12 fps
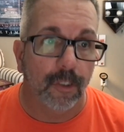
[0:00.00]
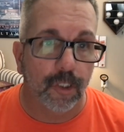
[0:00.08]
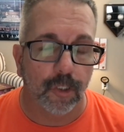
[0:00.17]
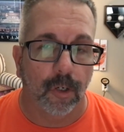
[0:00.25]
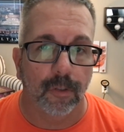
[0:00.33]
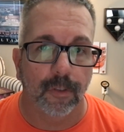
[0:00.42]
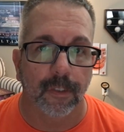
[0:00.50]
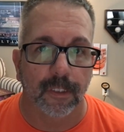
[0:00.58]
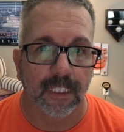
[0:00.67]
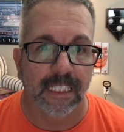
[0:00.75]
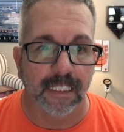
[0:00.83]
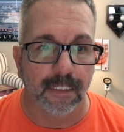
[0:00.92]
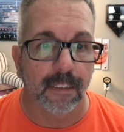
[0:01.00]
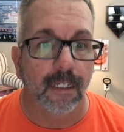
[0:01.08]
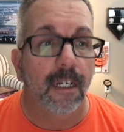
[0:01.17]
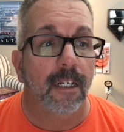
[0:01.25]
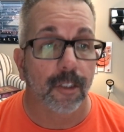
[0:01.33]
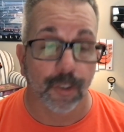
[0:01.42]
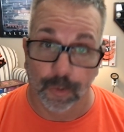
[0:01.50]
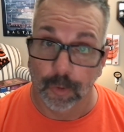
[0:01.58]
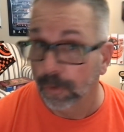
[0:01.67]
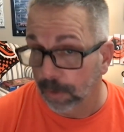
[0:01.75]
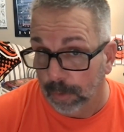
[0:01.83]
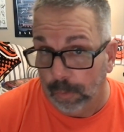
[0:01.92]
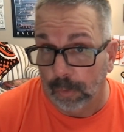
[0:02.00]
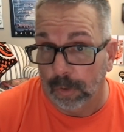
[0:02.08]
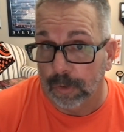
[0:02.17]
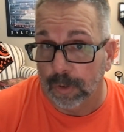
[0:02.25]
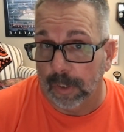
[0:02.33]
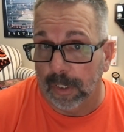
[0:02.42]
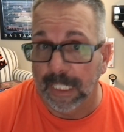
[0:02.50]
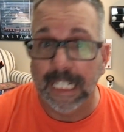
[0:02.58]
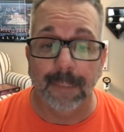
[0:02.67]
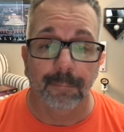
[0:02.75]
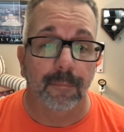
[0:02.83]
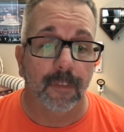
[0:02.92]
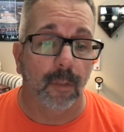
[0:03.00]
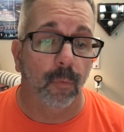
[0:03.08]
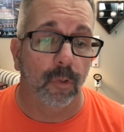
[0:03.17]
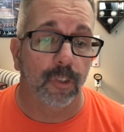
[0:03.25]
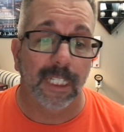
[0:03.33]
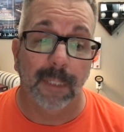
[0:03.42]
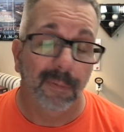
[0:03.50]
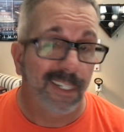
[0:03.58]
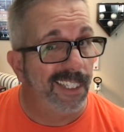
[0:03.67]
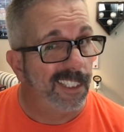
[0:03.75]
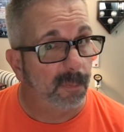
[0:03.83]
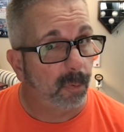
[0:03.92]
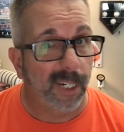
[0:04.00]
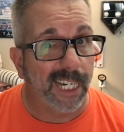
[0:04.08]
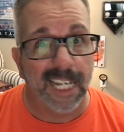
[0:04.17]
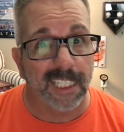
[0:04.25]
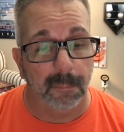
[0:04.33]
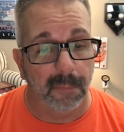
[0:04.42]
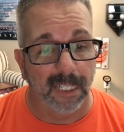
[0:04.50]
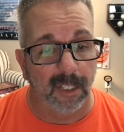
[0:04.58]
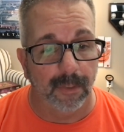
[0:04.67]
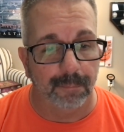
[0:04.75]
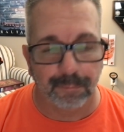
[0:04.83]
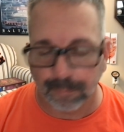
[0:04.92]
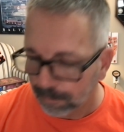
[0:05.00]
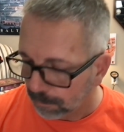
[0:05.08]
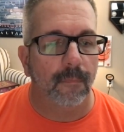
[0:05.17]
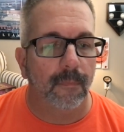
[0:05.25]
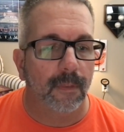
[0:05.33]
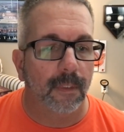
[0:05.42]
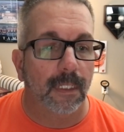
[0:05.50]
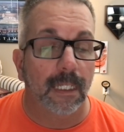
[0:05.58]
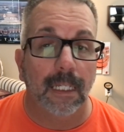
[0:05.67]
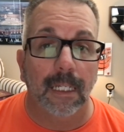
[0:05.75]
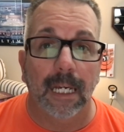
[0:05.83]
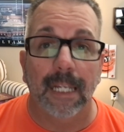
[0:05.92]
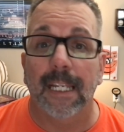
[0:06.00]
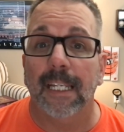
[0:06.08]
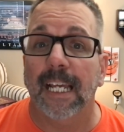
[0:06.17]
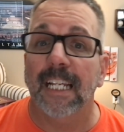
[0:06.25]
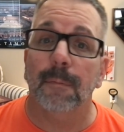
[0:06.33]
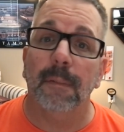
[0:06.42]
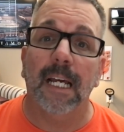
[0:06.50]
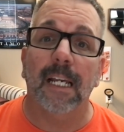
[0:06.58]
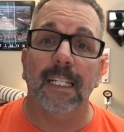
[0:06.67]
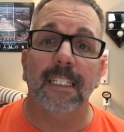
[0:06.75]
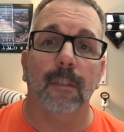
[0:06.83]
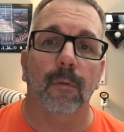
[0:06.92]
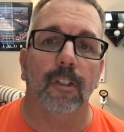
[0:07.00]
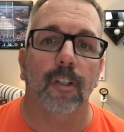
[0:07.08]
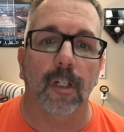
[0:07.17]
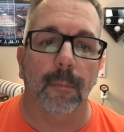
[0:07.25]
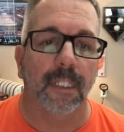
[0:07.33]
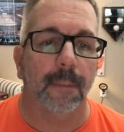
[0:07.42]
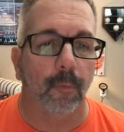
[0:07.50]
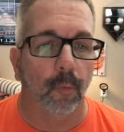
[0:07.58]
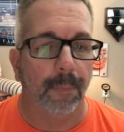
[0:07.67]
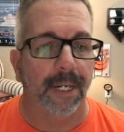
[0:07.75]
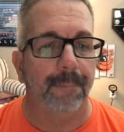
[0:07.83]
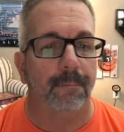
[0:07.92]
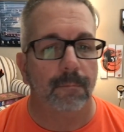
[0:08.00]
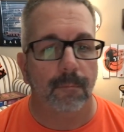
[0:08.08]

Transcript: start to the season, because the Orioles are going to need him. So we'll see. But his spring hasn't been good. And then last but not least, I want to talk about the bullpen.